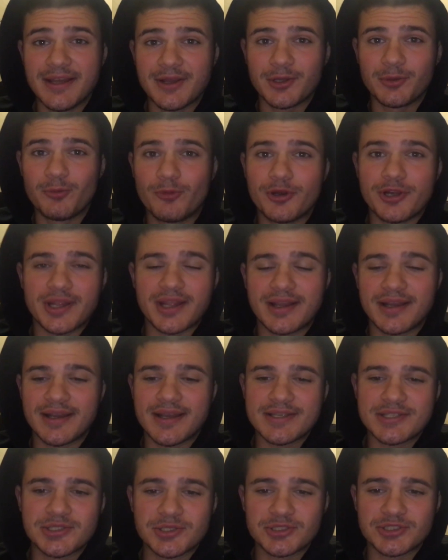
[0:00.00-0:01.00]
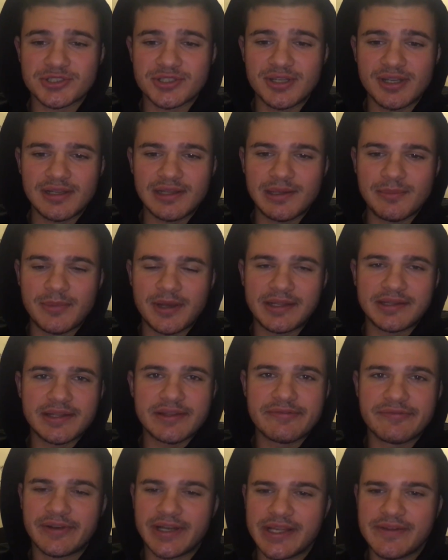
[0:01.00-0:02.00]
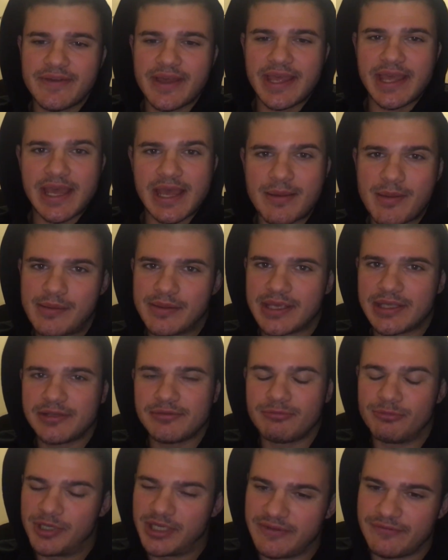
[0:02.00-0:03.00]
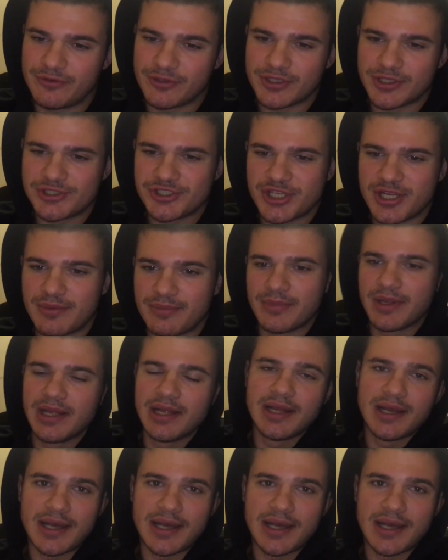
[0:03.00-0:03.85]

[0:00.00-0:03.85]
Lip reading: Good morning, guys. So it's currently Monday, 5 a.m. I'm getting ready for the gym.